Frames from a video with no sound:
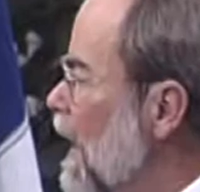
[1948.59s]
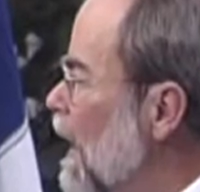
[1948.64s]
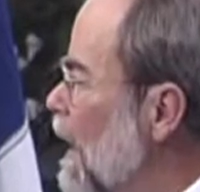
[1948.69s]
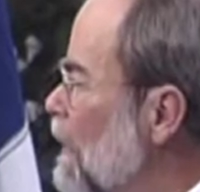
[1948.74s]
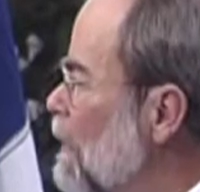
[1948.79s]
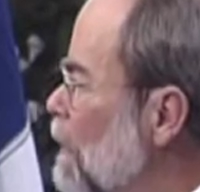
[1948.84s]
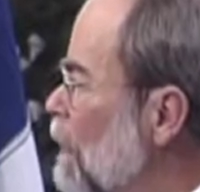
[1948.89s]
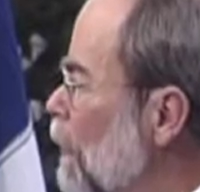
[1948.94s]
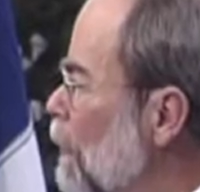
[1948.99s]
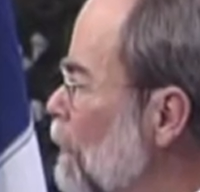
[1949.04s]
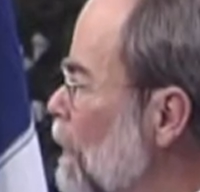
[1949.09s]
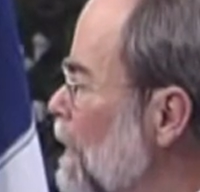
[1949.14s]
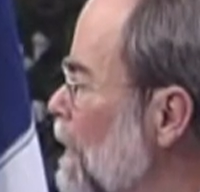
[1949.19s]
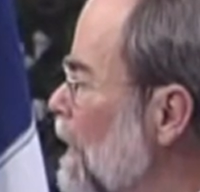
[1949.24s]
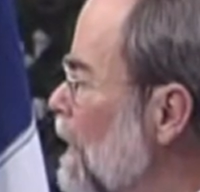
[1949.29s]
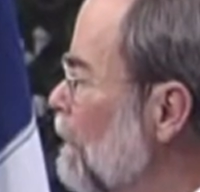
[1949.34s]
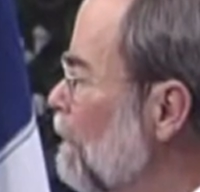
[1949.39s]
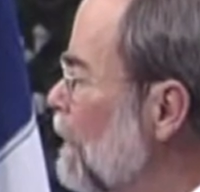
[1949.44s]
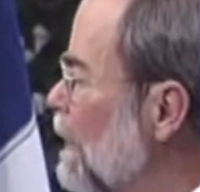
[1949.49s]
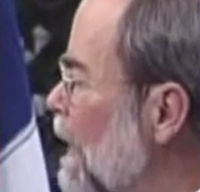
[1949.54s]
and no
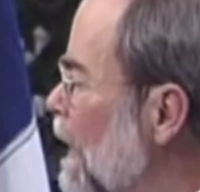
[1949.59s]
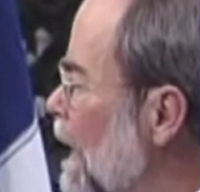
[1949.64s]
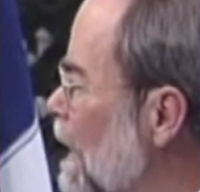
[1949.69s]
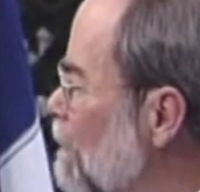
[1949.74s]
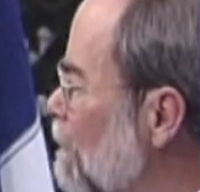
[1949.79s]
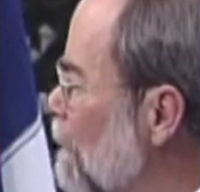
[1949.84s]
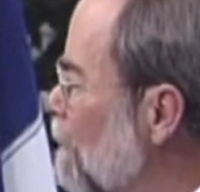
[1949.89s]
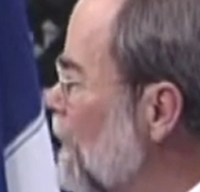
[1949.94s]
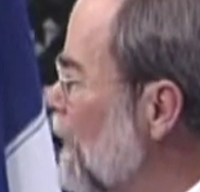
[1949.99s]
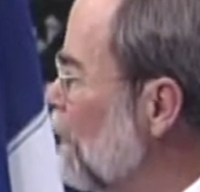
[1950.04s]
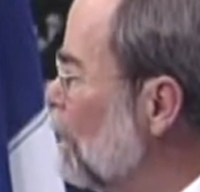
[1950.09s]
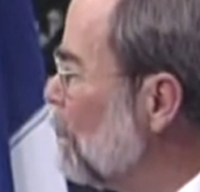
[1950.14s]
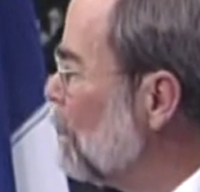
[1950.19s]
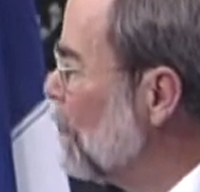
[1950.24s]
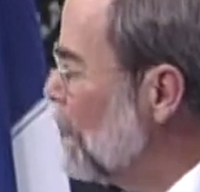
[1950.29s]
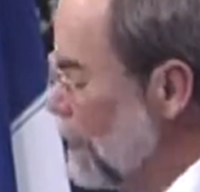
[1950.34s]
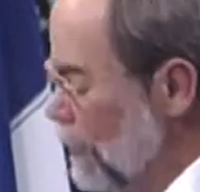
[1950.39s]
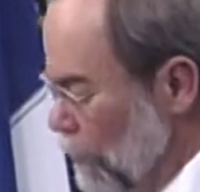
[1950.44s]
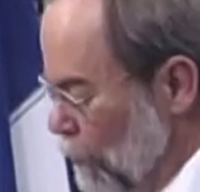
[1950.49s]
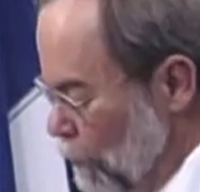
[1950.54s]
one ever gave him a
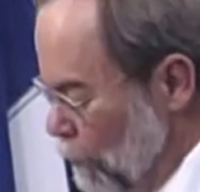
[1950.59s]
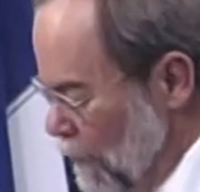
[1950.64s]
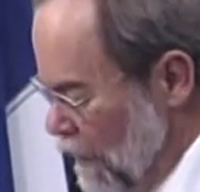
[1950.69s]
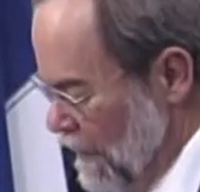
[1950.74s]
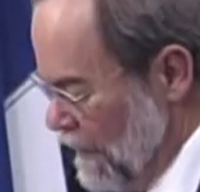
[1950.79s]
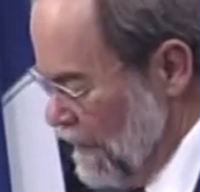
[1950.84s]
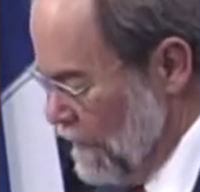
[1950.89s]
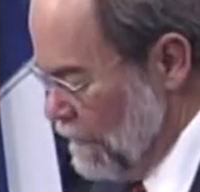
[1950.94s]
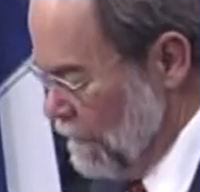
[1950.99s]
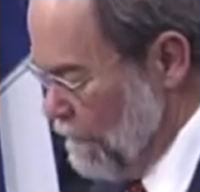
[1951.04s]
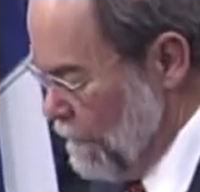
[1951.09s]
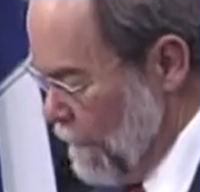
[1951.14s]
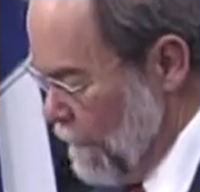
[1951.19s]
single one.